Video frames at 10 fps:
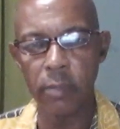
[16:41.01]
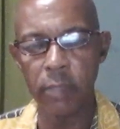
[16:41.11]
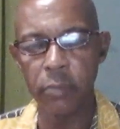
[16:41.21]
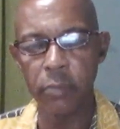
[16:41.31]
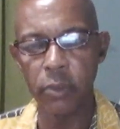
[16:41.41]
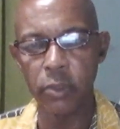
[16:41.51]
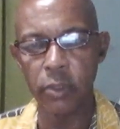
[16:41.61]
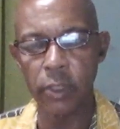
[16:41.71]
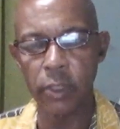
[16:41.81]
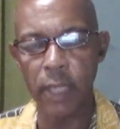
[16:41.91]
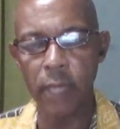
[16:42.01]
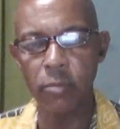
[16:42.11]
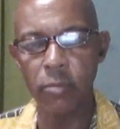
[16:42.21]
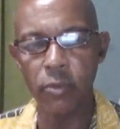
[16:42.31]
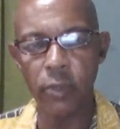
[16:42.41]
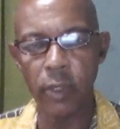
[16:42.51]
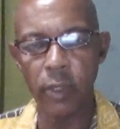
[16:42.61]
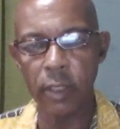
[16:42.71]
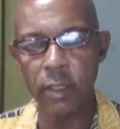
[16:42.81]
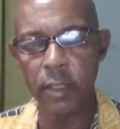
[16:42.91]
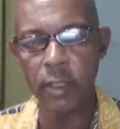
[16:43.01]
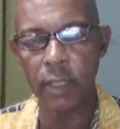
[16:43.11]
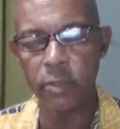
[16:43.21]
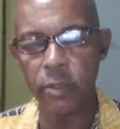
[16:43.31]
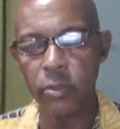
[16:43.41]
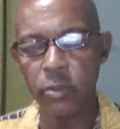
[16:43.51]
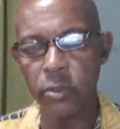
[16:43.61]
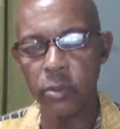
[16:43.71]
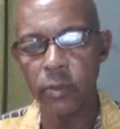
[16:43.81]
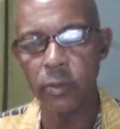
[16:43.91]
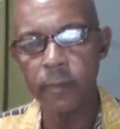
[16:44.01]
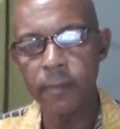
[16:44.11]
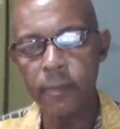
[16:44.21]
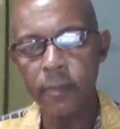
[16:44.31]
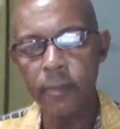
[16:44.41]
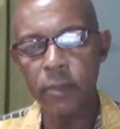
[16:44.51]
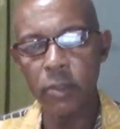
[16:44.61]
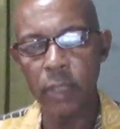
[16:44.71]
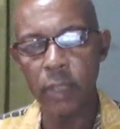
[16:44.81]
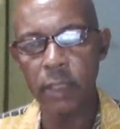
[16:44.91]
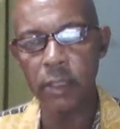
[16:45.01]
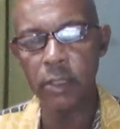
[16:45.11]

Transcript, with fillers: being produced, so you can't move around as as we used to. So that's